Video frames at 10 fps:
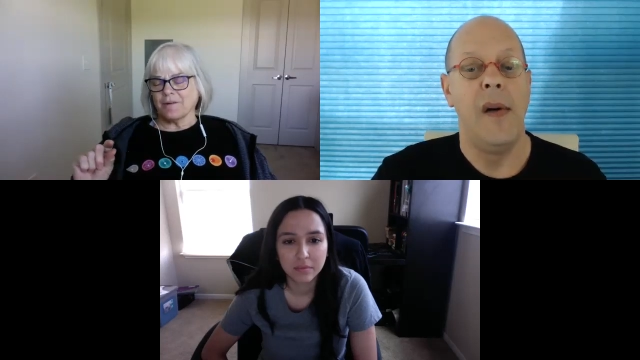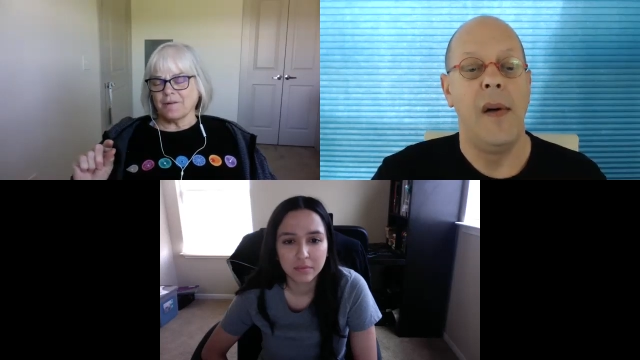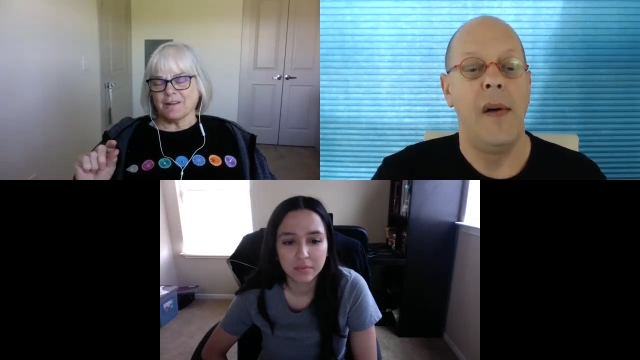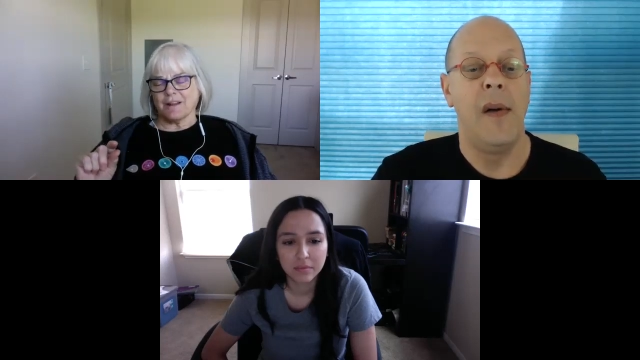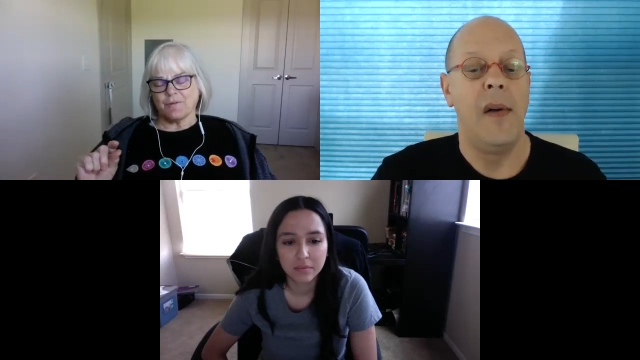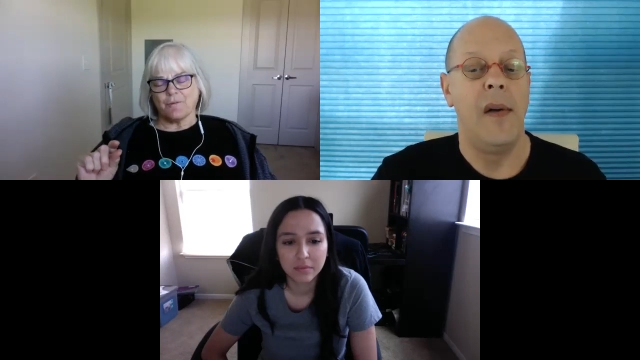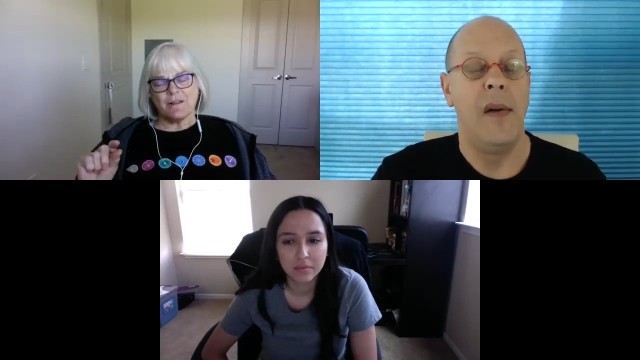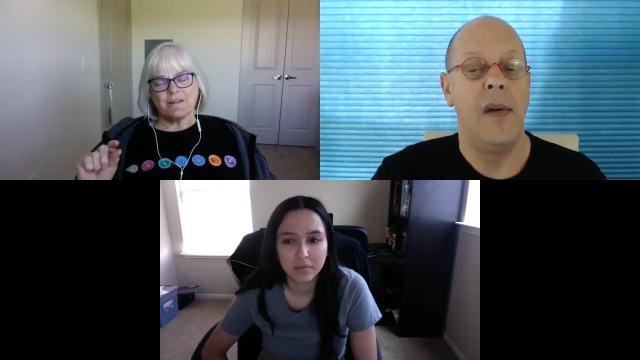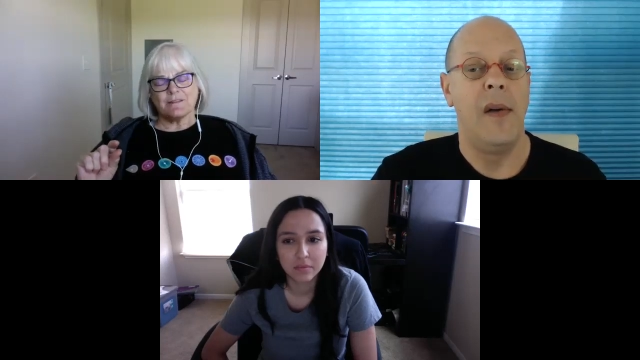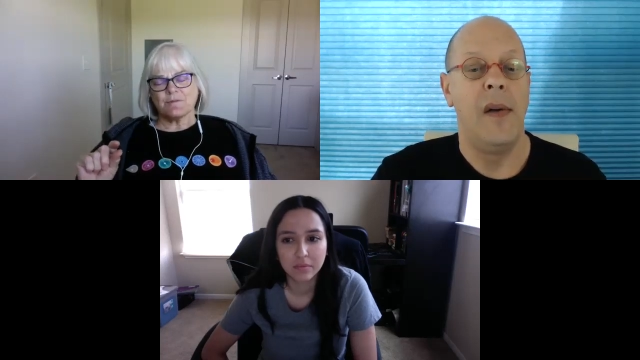Speaker 1: like one
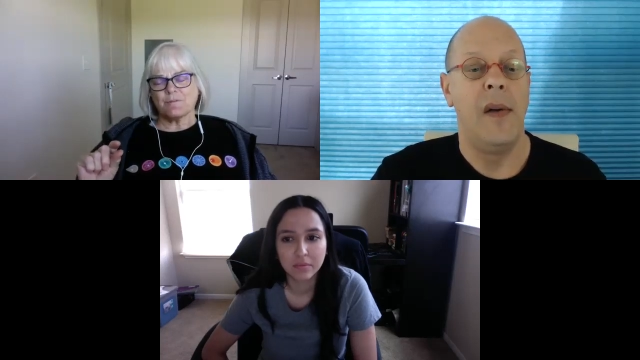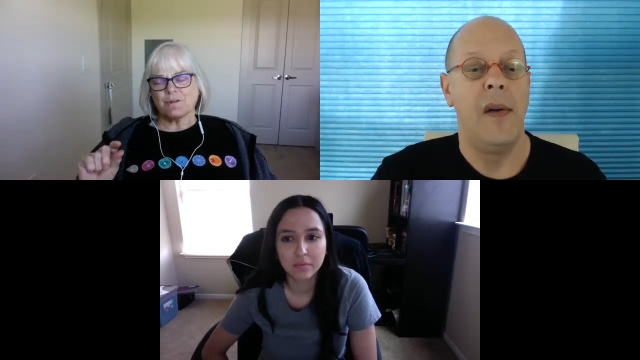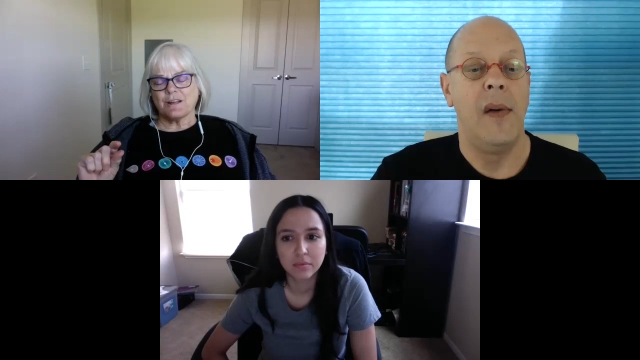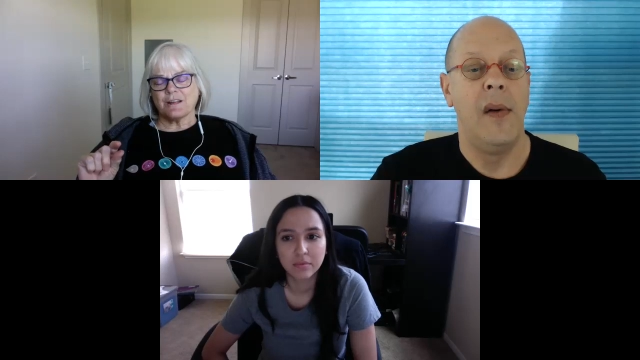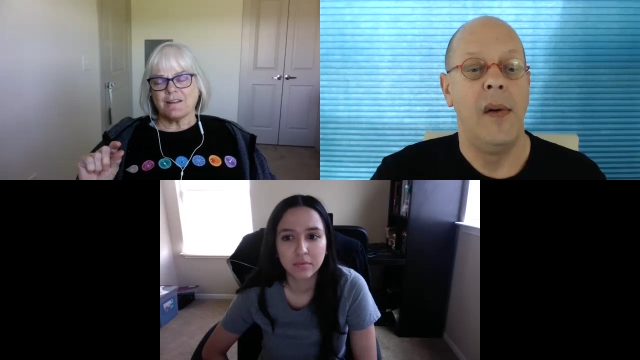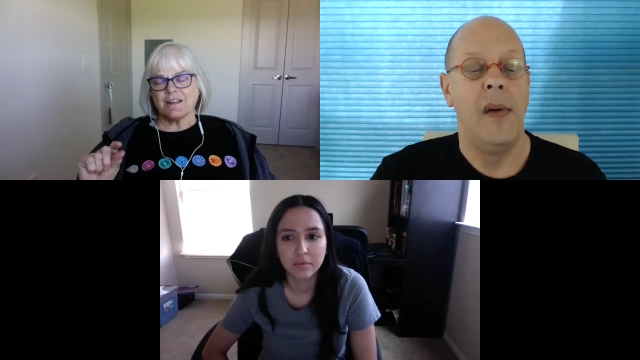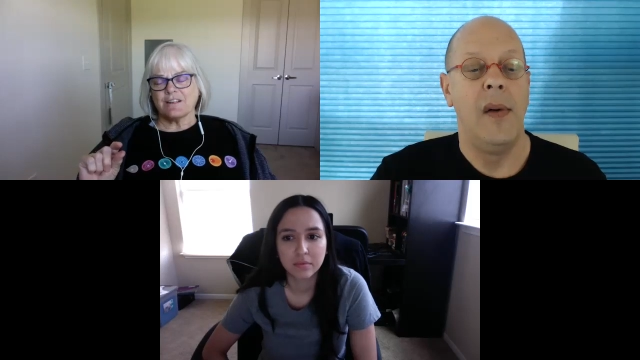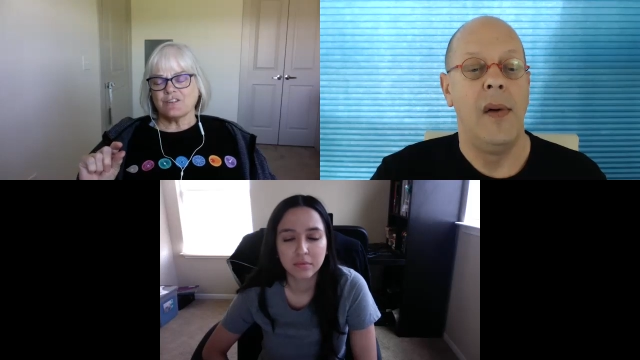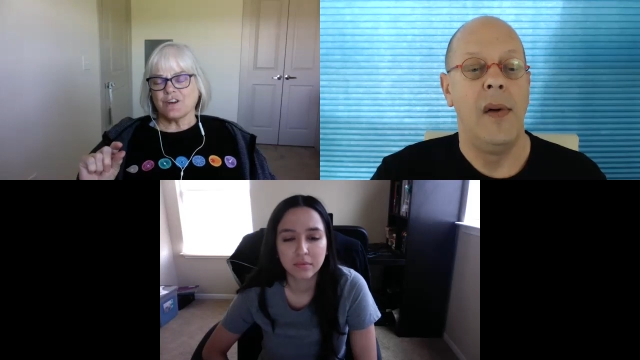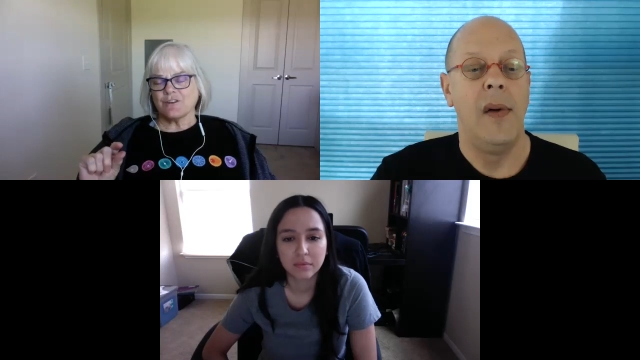this morning, they
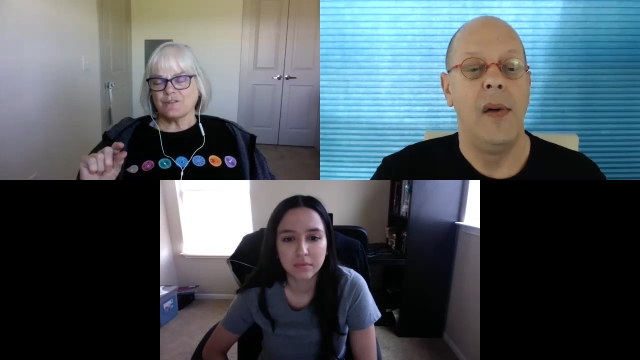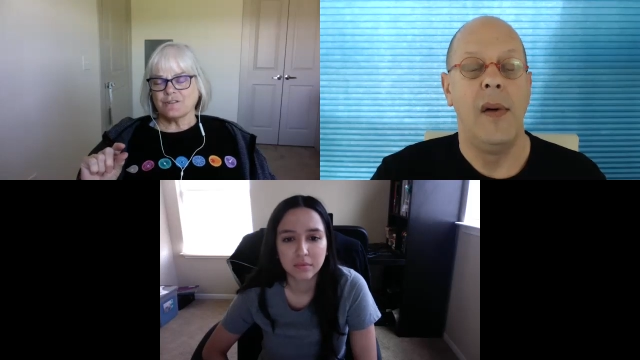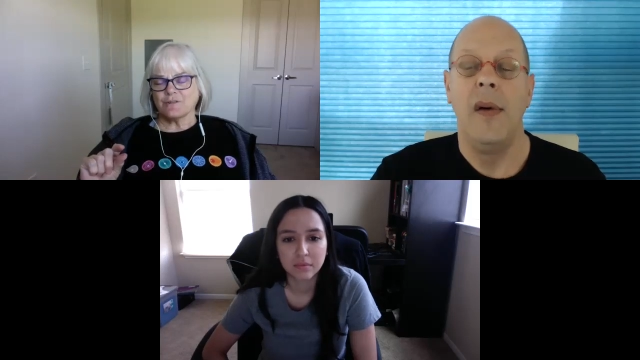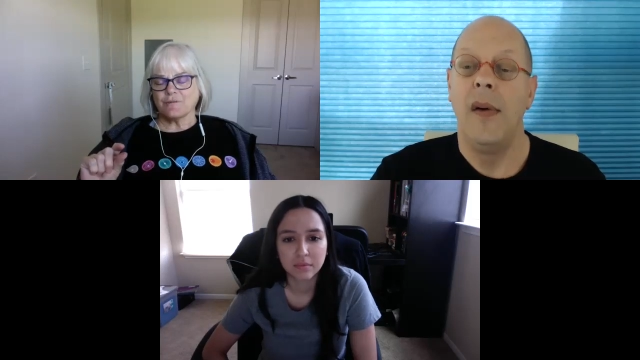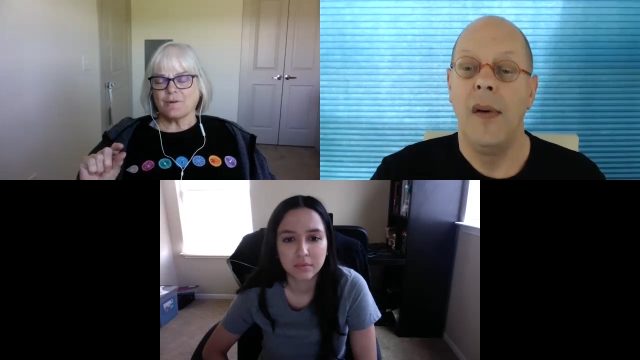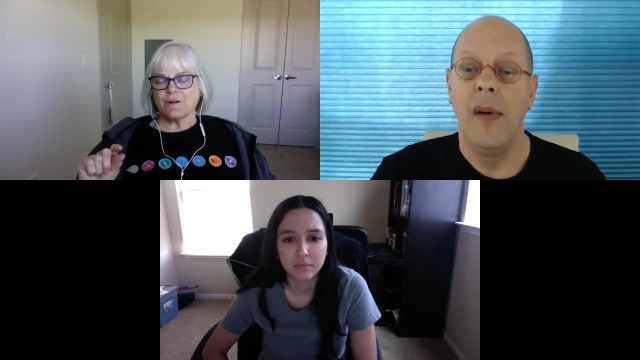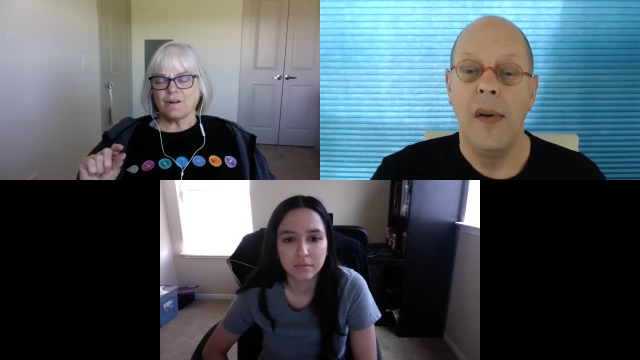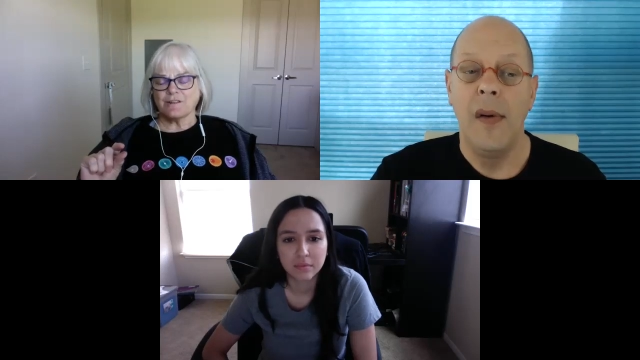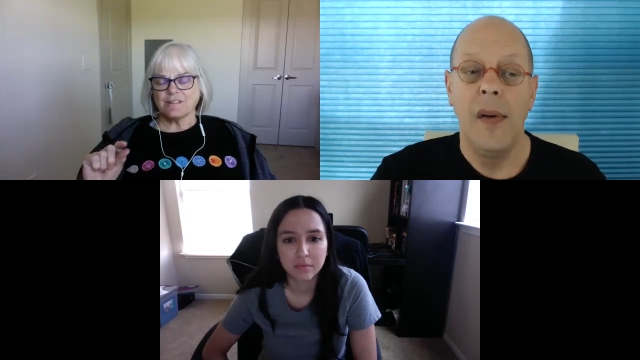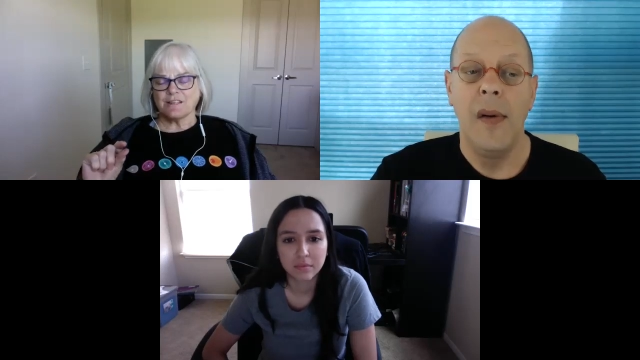chose the
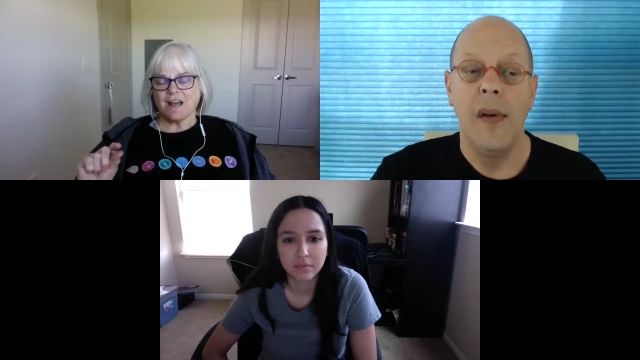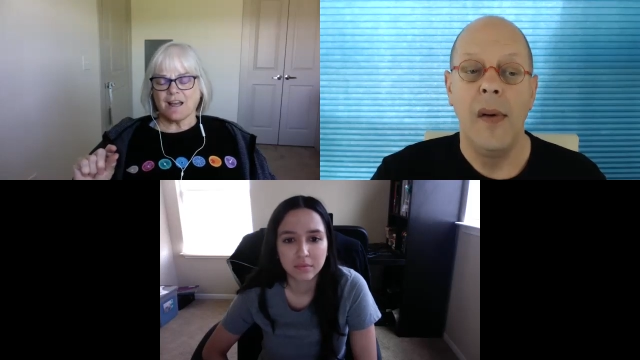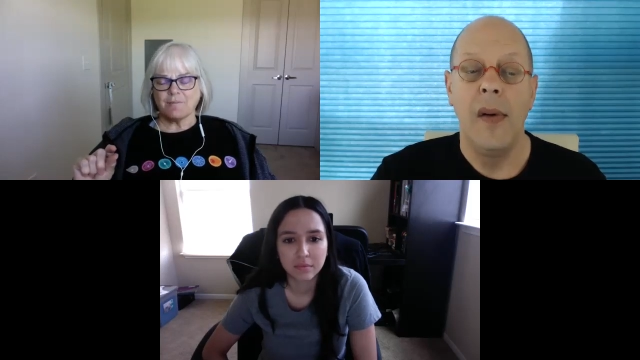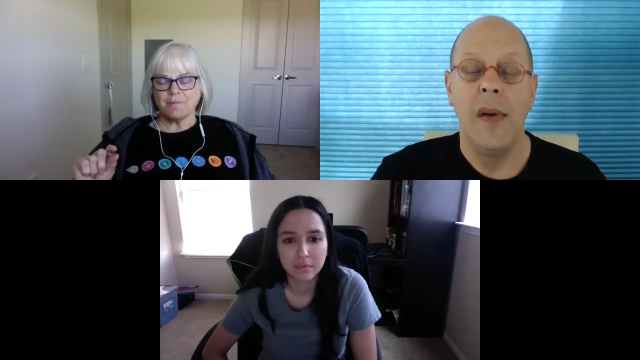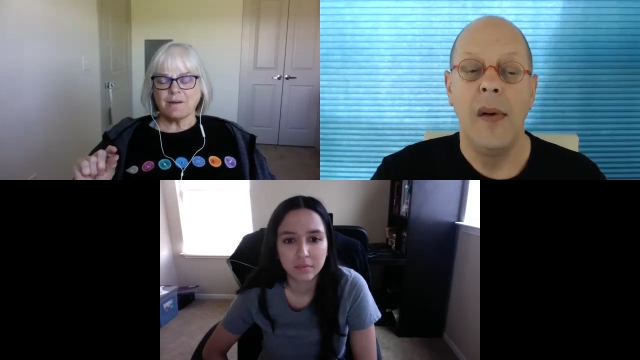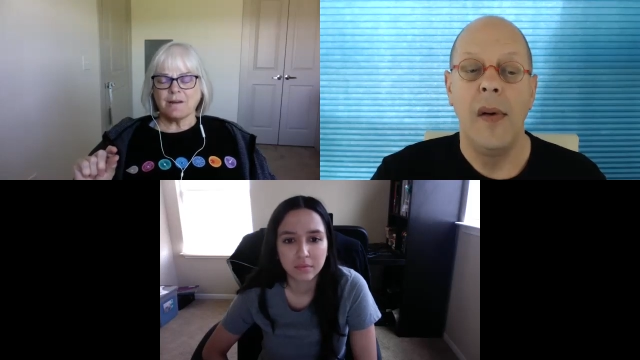wrong type